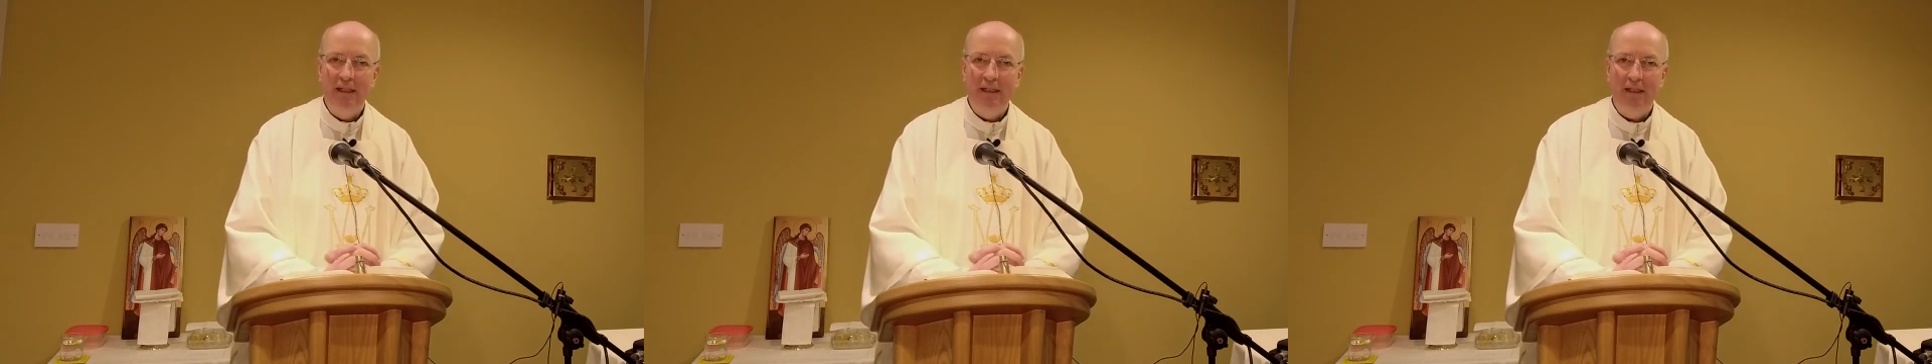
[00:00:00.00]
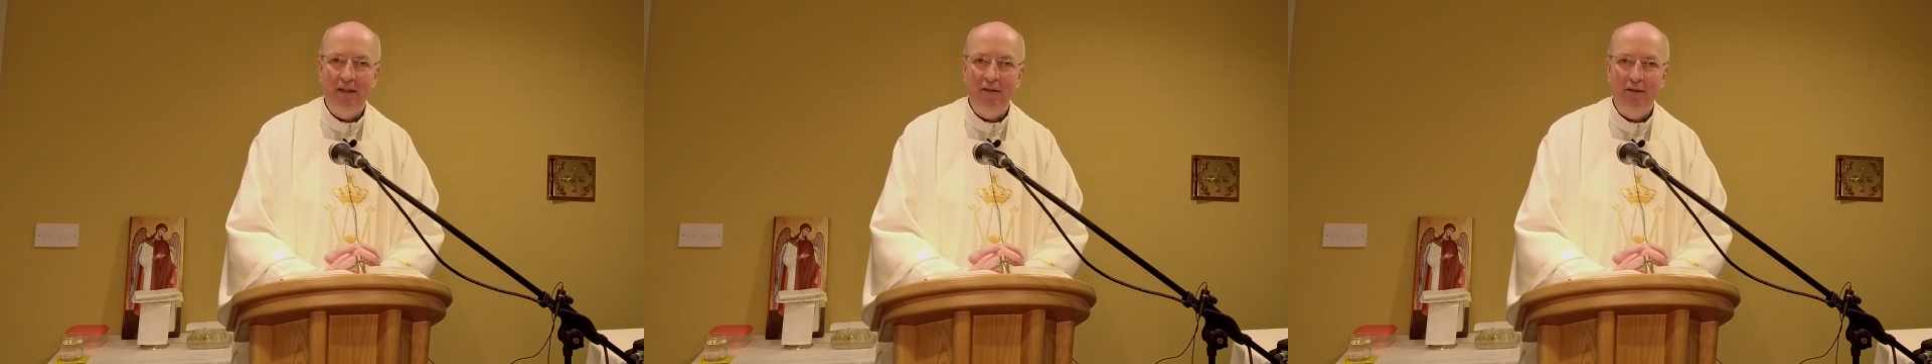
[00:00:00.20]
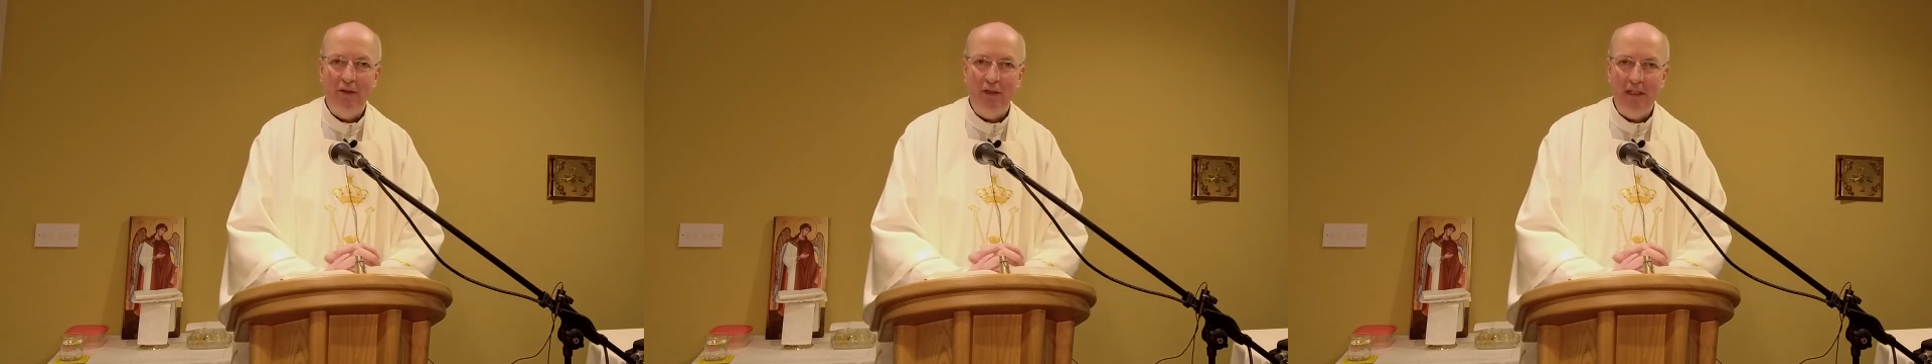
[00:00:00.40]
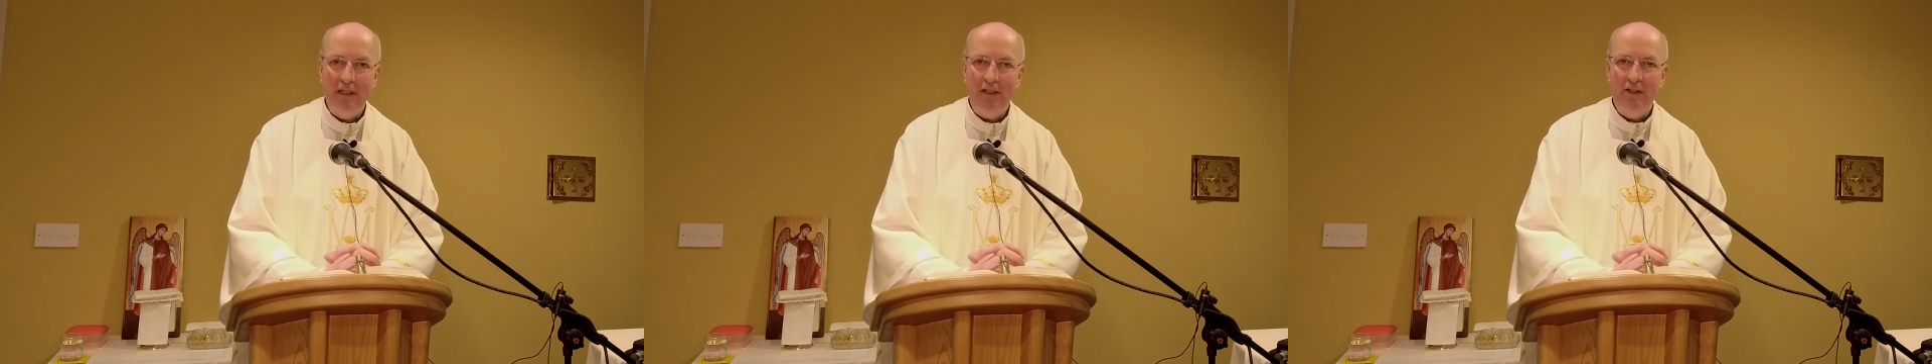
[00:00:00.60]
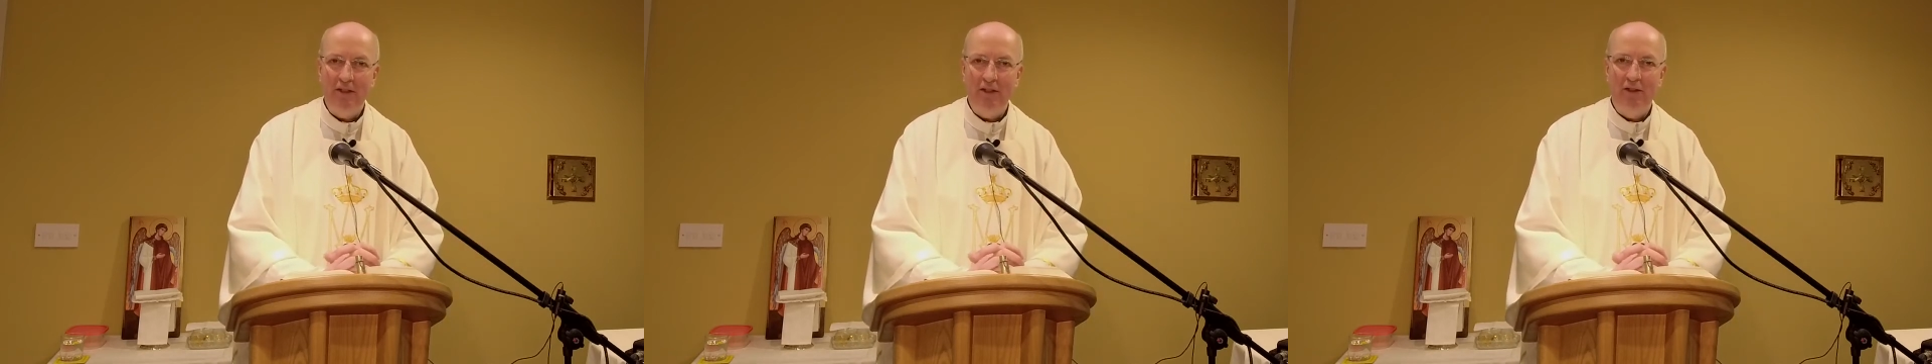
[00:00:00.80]
of
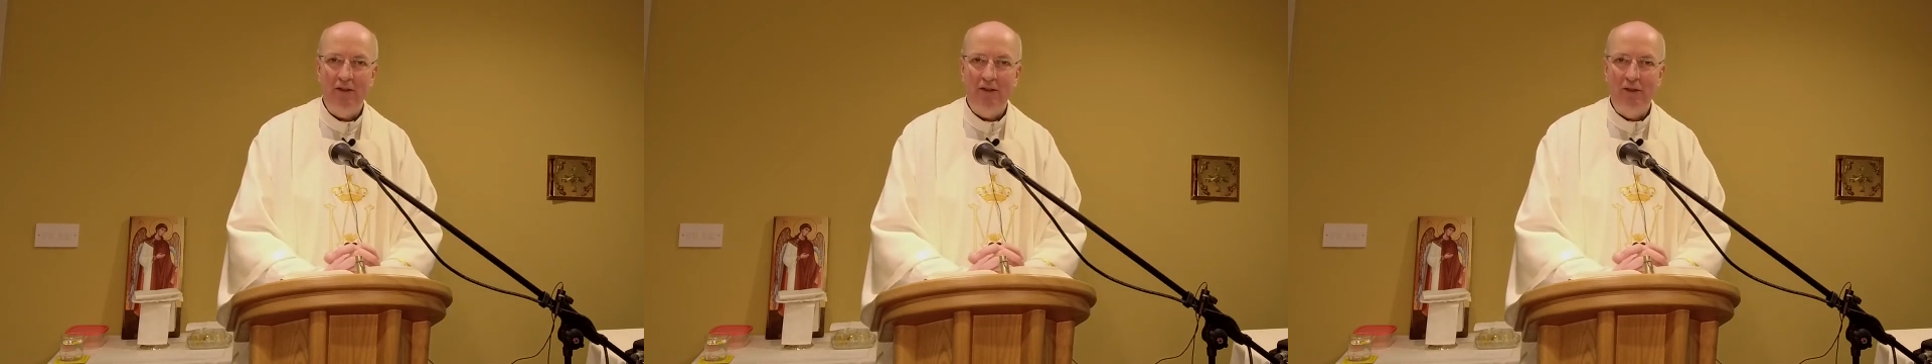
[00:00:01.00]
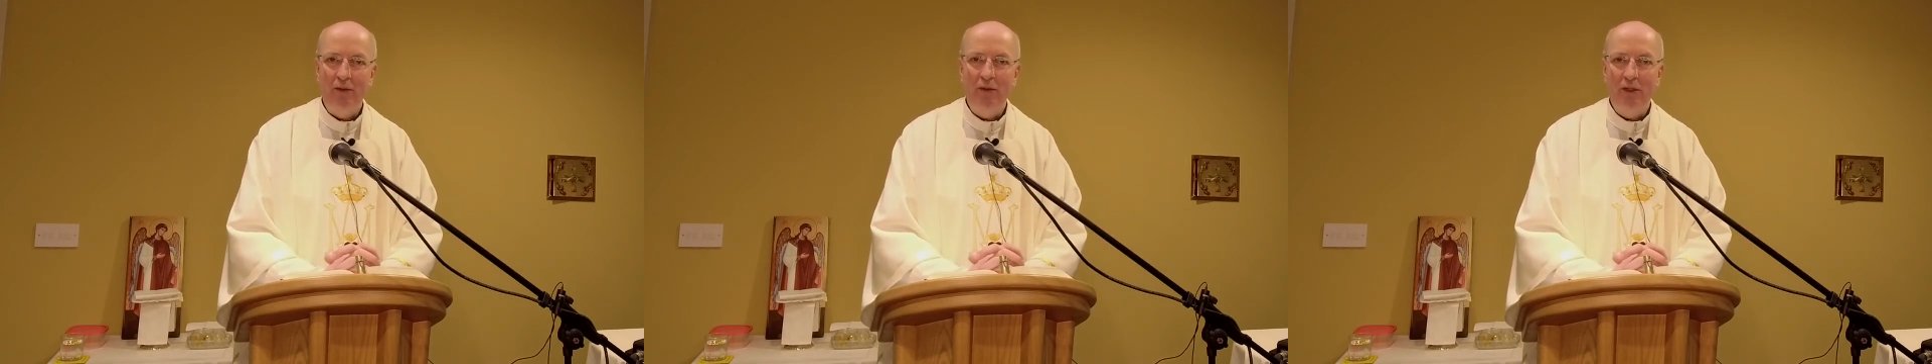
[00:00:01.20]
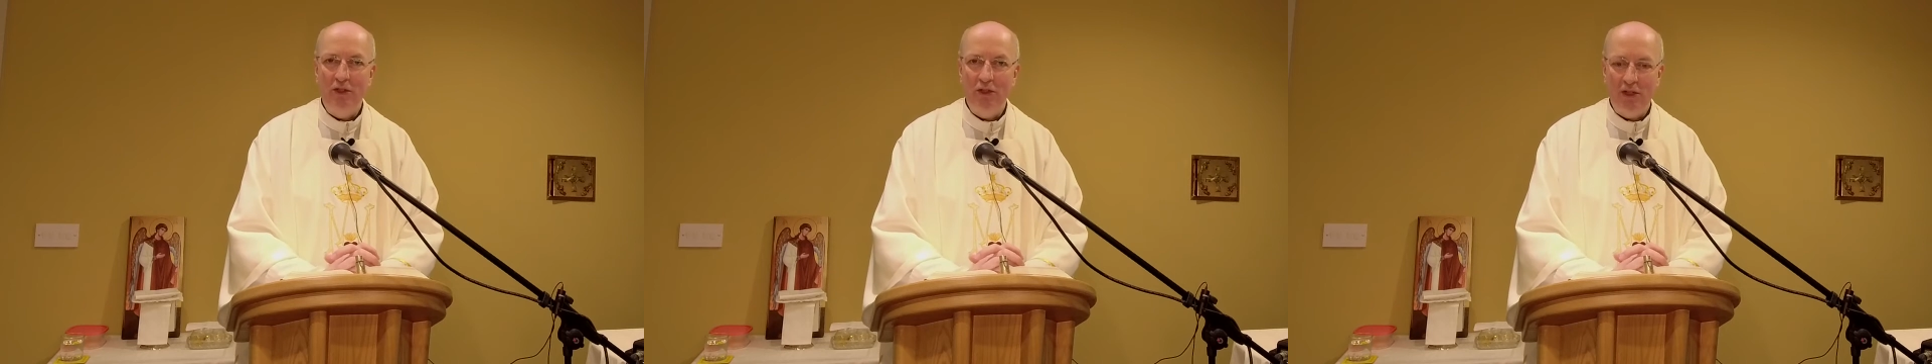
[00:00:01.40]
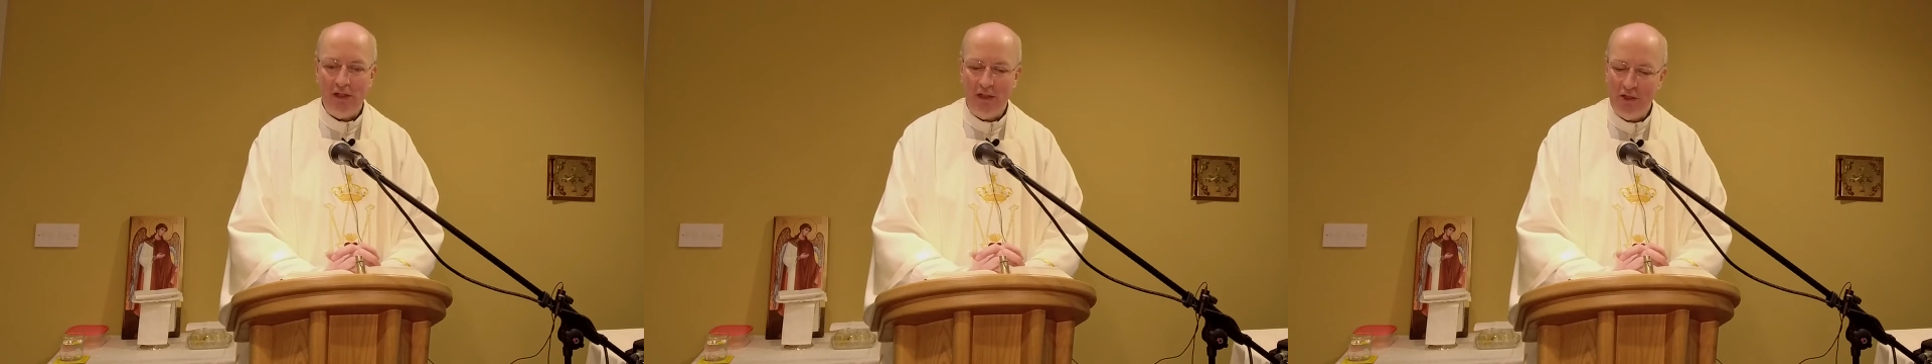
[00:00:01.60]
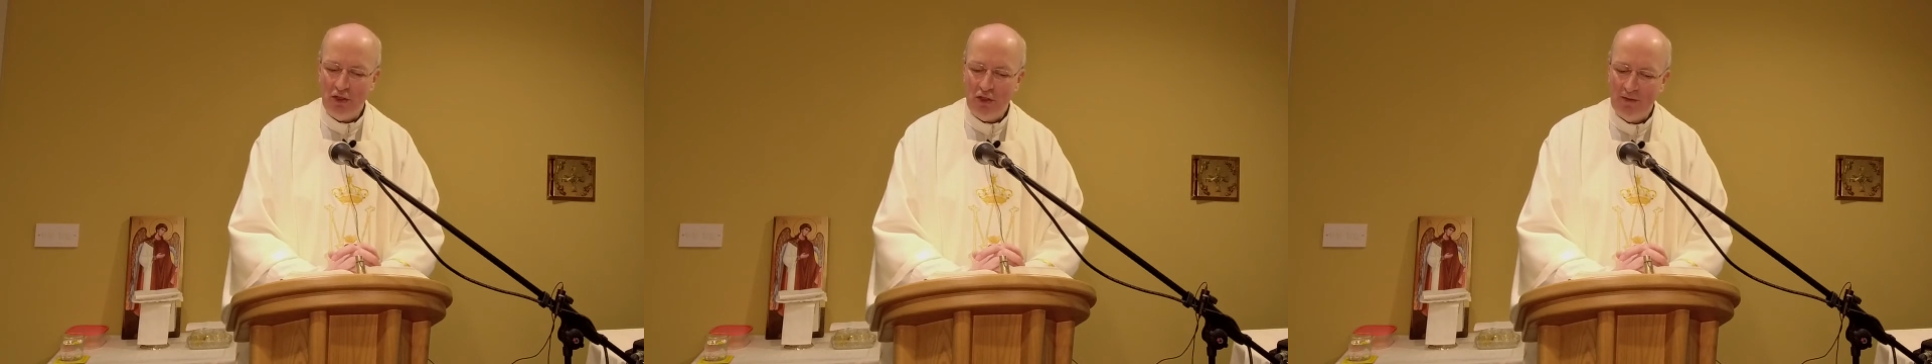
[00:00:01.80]
Christ through the
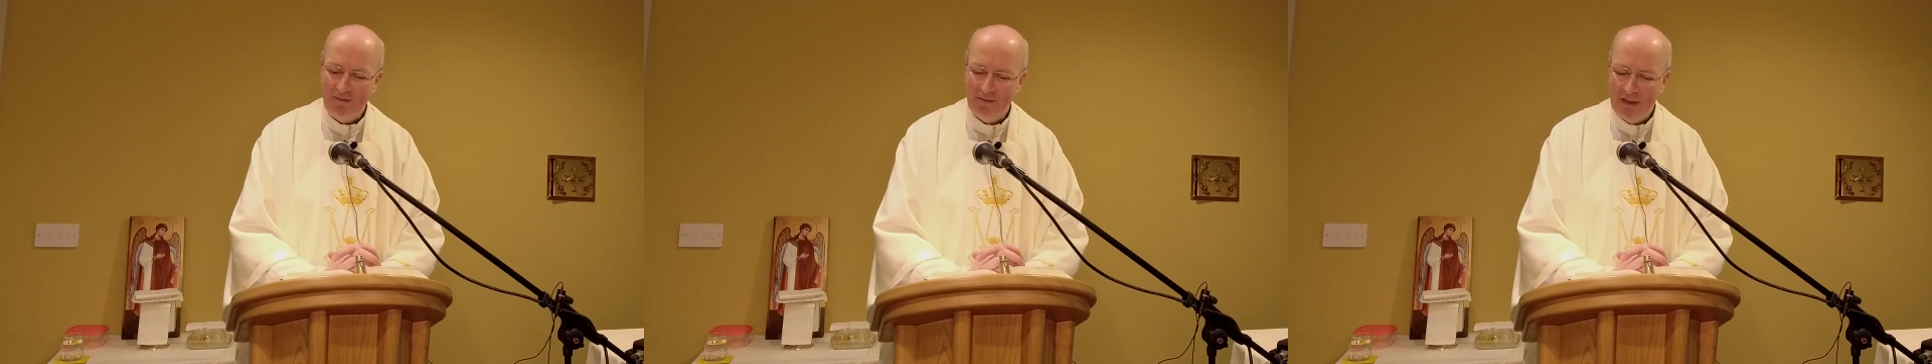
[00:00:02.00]
Church.